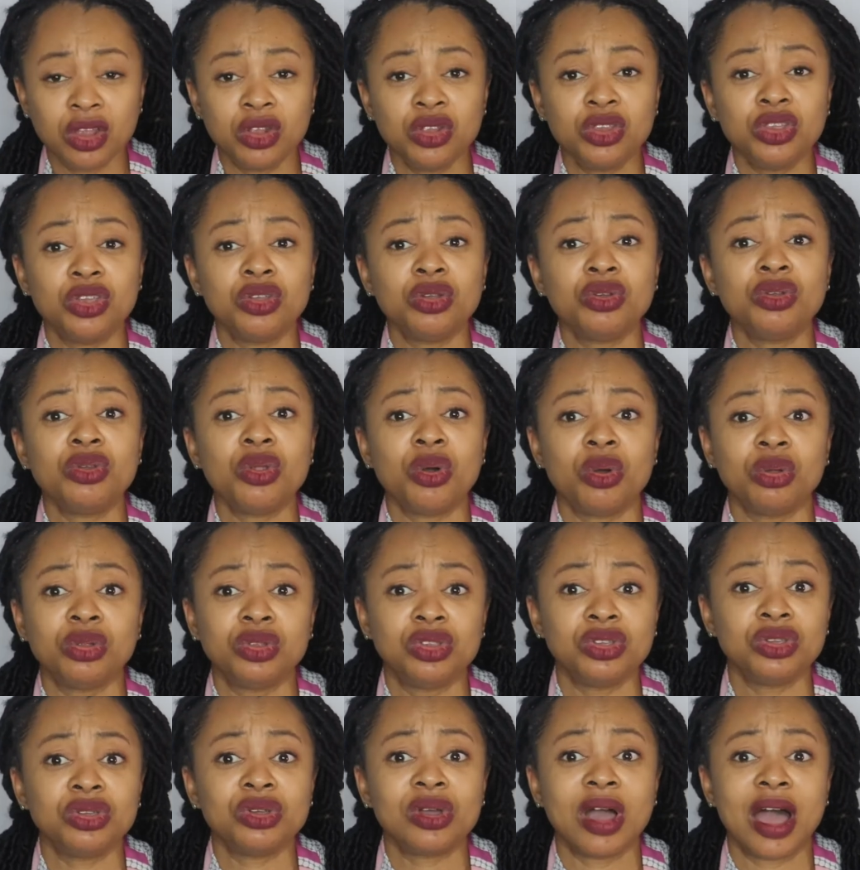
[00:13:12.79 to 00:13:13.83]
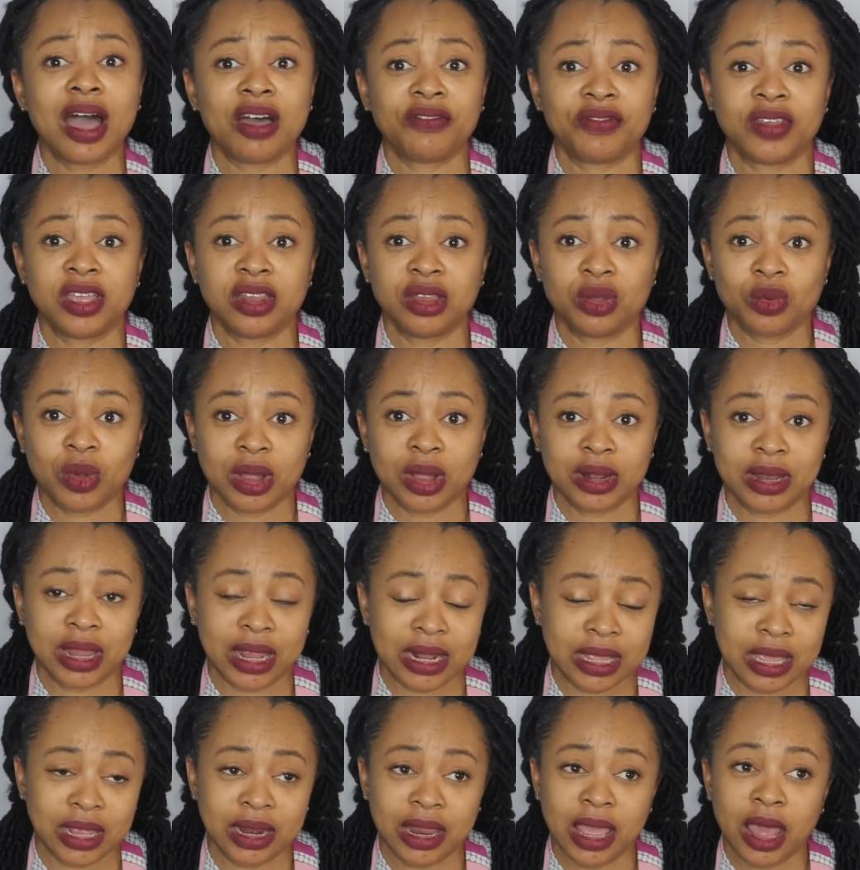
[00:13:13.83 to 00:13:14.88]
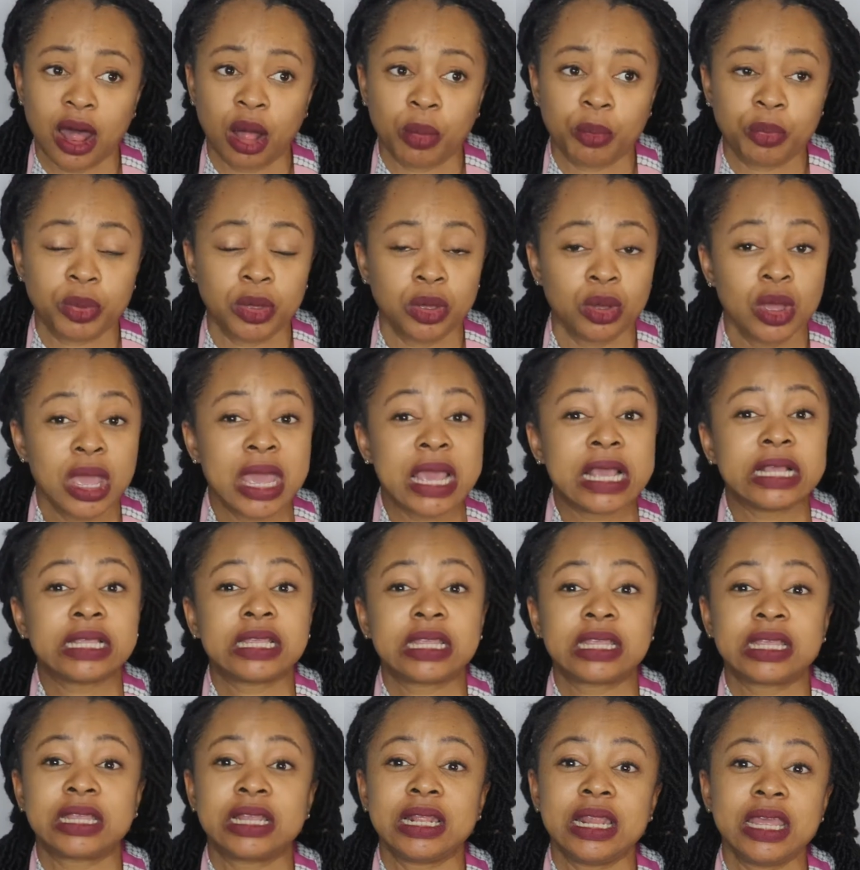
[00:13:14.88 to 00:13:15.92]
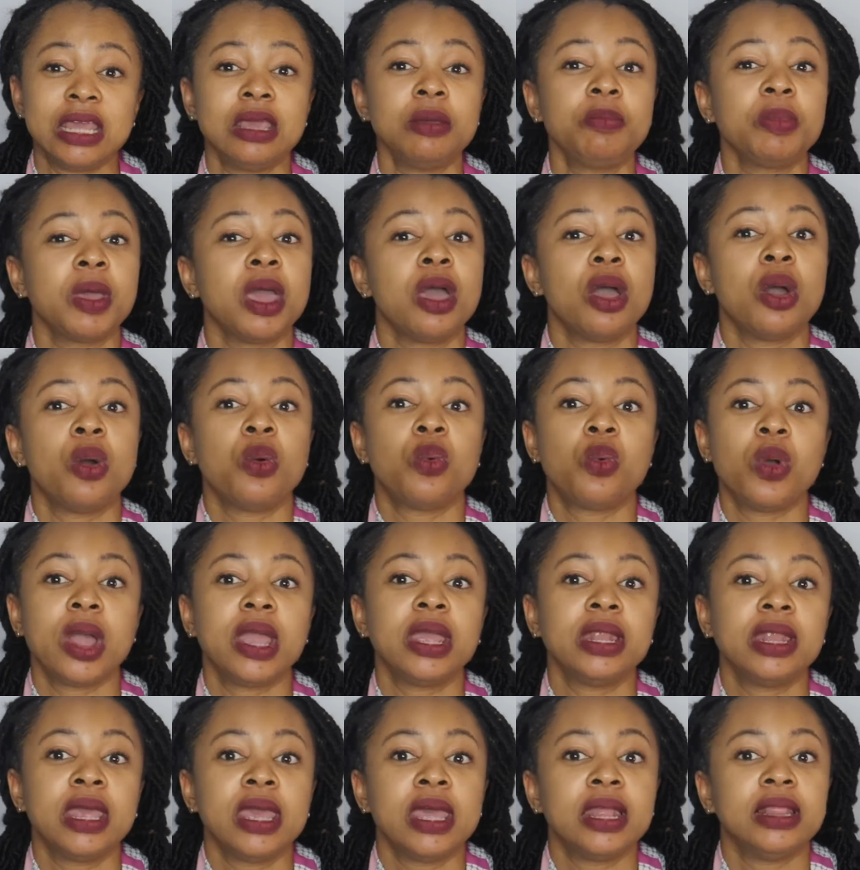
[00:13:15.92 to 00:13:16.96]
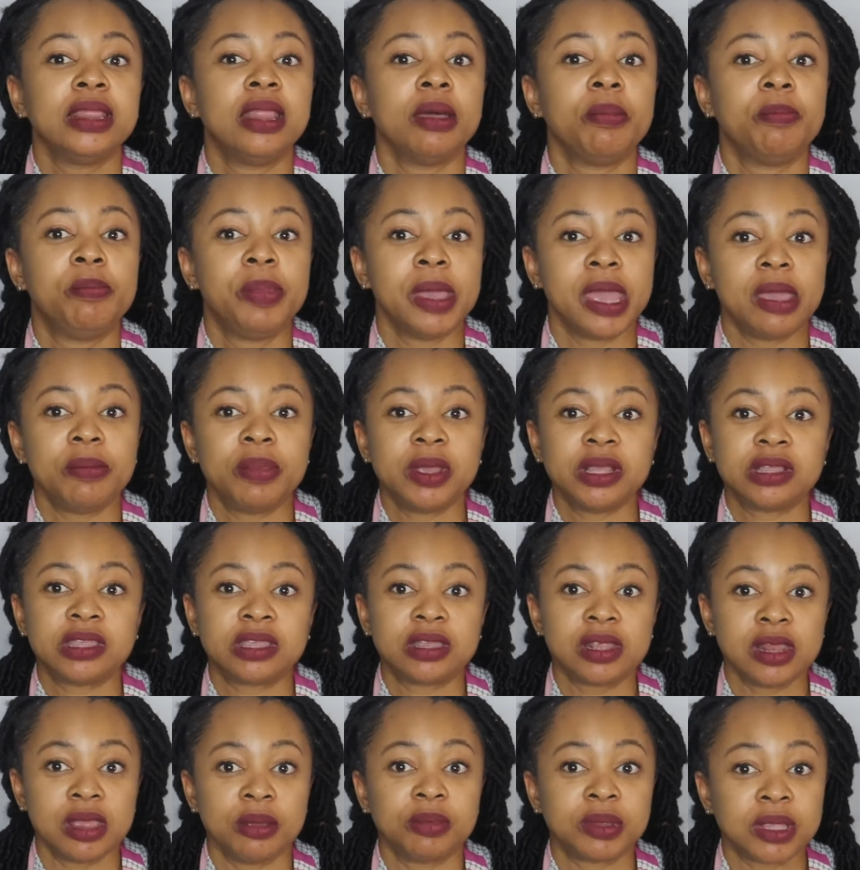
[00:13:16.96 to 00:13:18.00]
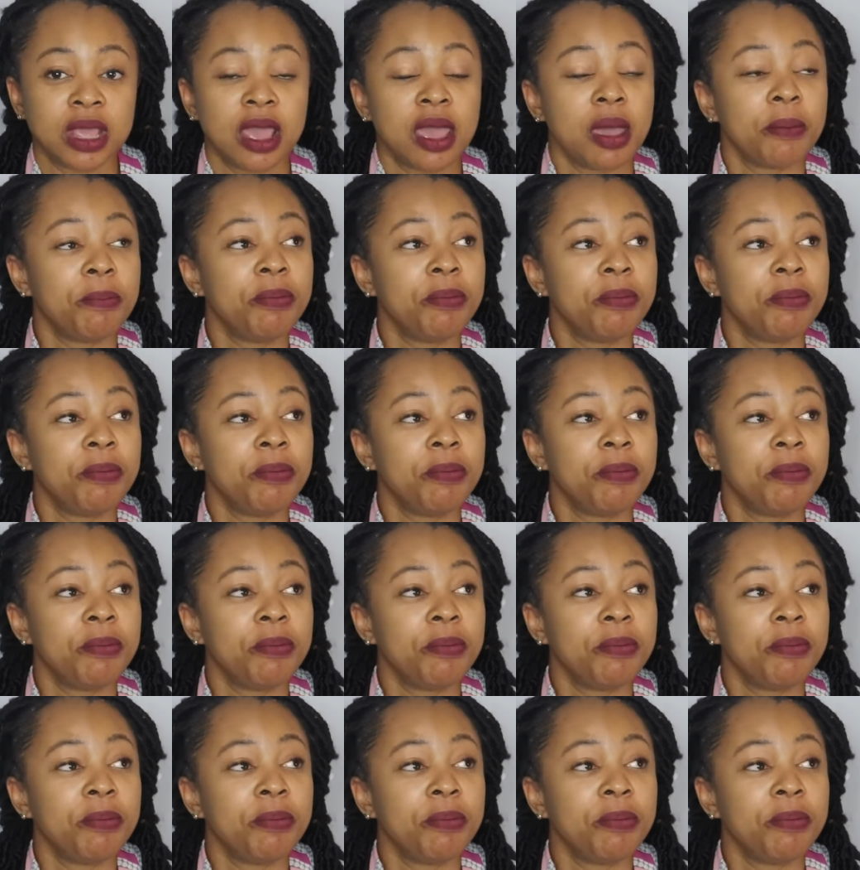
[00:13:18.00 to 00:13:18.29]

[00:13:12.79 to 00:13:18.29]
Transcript: Do you have anyone that can help you sleep when the baby sleeps?